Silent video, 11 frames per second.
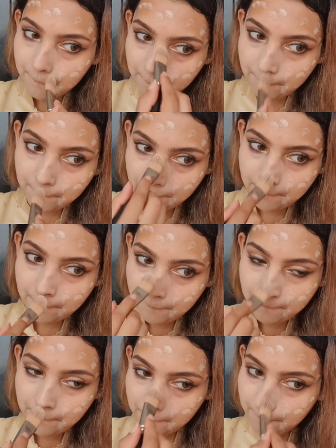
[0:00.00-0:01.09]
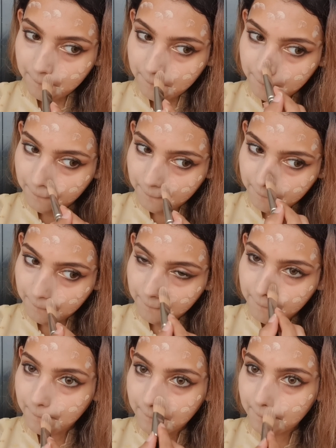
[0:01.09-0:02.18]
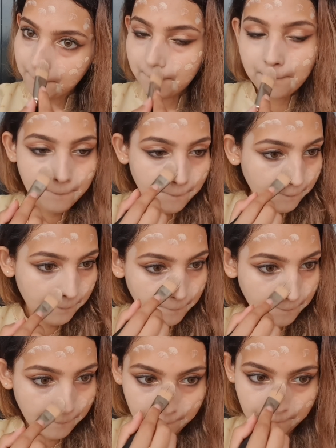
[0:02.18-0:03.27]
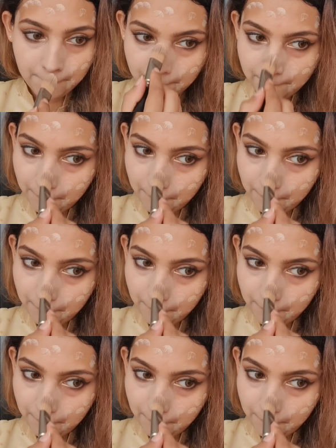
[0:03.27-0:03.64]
provided you have moisturized your skin really well.